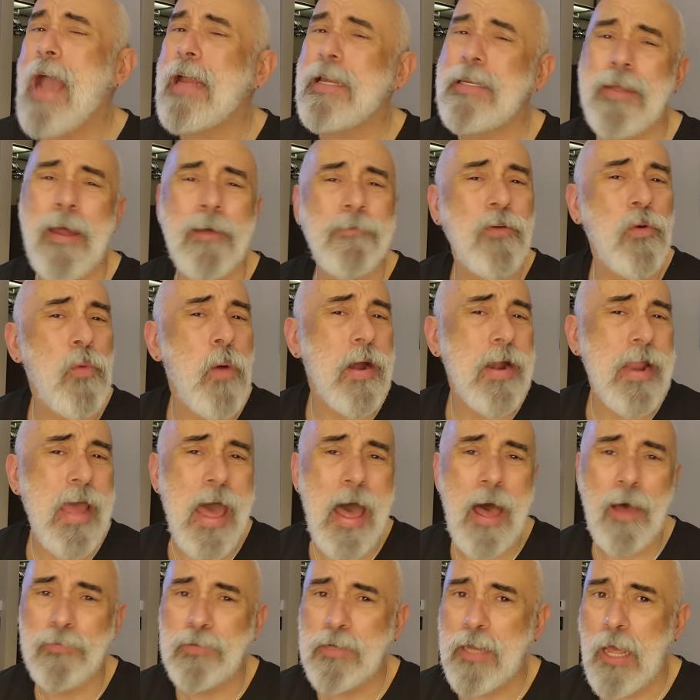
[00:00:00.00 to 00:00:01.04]
I never want to
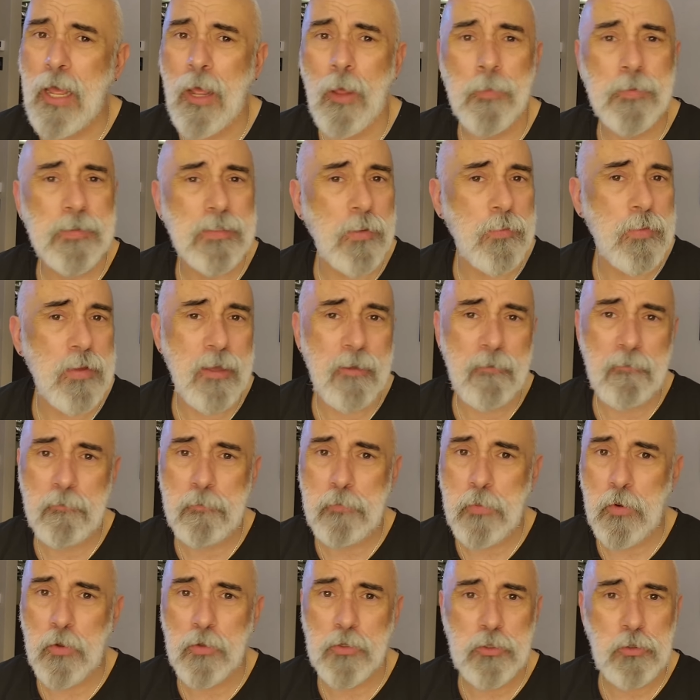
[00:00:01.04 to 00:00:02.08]
have to help someone
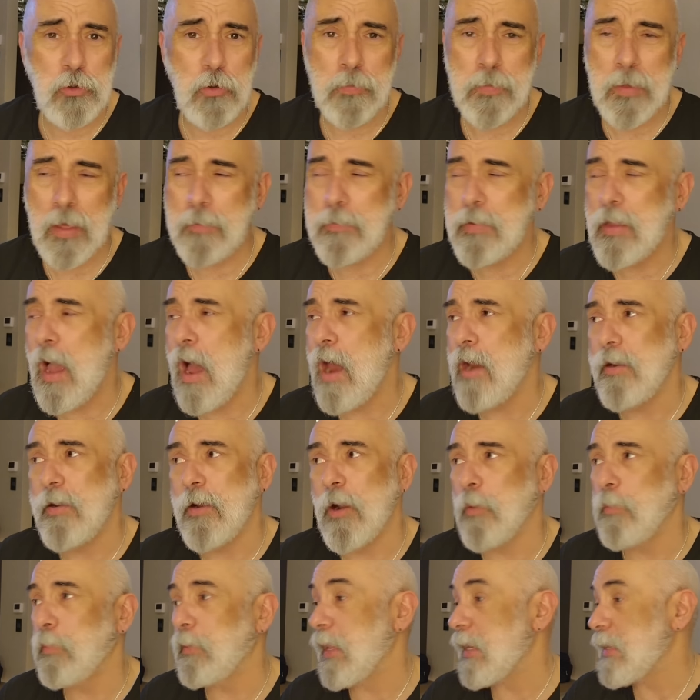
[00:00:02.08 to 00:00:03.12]
give birth to a baby on
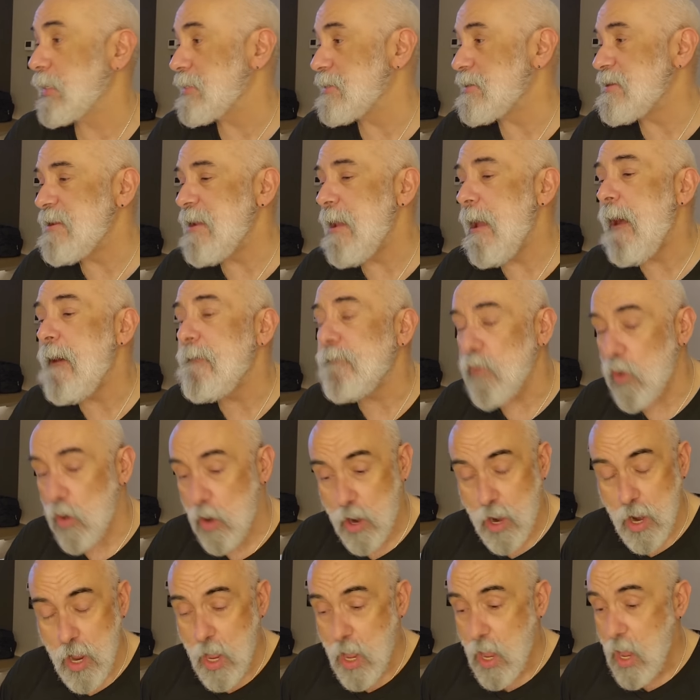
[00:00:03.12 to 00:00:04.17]
an airplane.
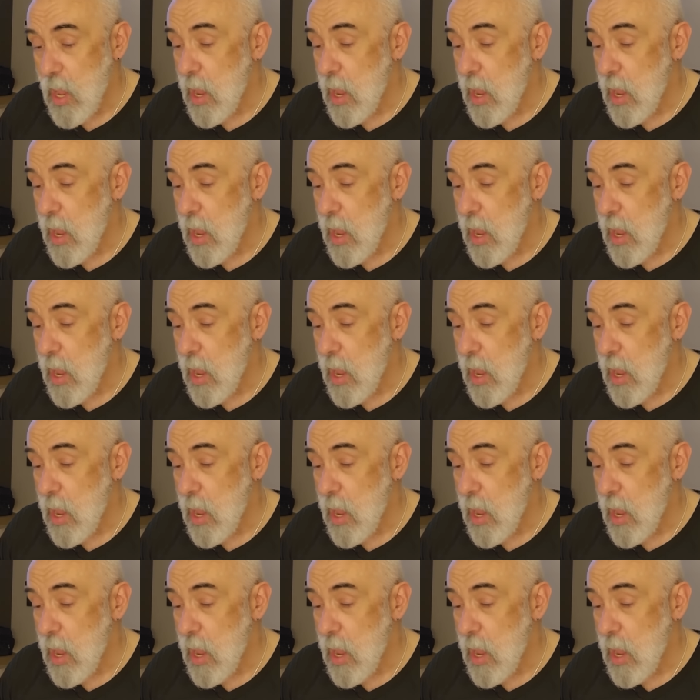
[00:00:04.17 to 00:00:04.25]
Never.